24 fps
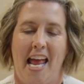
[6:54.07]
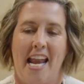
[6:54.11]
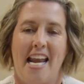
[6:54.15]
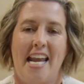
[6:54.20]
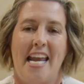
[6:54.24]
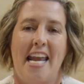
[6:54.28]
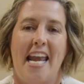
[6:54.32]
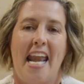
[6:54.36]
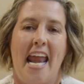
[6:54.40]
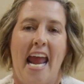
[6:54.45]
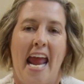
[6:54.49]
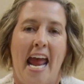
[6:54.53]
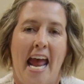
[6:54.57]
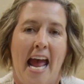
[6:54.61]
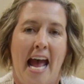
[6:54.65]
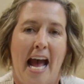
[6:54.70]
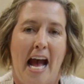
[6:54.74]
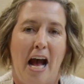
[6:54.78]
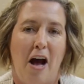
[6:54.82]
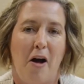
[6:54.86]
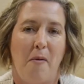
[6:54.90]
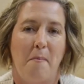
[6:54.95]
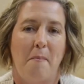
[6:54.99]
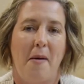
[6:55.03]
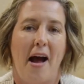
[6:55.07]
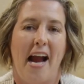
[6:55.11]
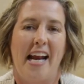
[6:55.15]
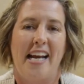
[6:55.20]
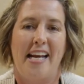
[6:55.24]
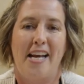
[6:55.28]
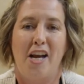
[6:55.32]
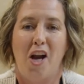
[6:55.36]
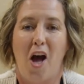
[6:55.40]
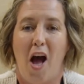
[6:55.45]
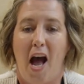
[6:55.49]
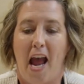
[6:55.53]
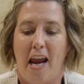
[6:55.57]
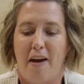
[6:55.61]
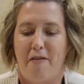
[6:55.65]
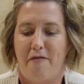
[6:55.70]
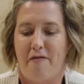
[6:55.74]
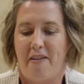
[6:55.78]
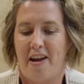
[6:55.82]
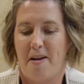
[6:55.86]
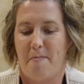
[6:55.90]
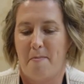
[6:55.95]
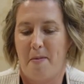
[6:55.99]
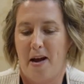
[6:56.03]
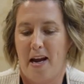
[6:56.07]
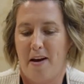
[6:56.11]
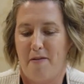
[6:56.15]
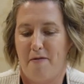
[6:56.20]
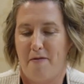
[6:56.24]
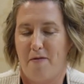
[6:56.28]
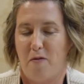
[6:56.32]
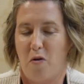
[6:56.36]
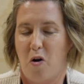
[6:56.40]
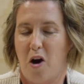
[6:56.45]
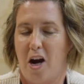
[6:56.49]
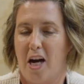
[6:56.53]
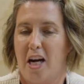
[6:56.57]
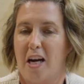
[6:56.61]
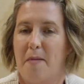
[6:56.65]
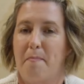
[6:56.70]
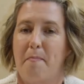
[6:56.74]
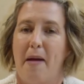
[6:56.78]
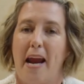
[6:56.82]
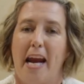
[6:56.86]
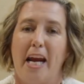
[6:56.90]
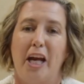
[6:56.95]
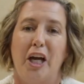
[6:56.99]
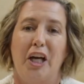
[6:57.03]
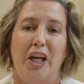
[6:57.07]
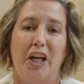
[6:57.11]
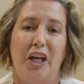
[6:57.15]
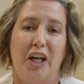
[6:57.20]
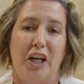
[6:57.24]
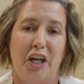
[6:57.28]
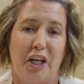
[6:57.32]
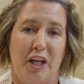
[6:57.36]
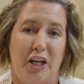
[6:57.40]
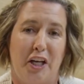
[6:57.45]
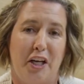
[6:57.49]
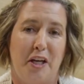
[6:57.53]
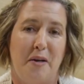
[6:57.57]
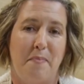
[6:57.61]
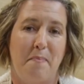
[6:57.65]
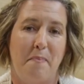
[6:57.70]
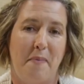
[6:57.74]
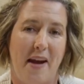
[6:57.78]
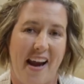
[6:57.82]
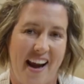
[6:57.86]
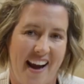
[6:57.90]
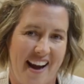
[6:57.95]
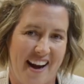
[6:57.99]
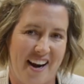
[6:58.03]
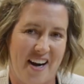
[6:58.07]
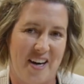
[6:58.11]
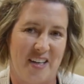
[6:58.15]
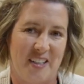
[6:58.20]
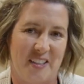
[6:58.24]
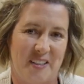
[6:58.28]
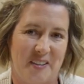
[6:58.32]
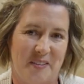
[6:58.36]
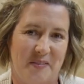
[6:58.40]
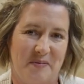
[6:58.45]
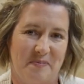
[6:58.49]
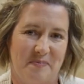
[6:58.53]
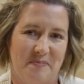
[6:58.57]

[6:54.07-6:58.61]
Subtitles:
Now my knife and my fork make a good pair.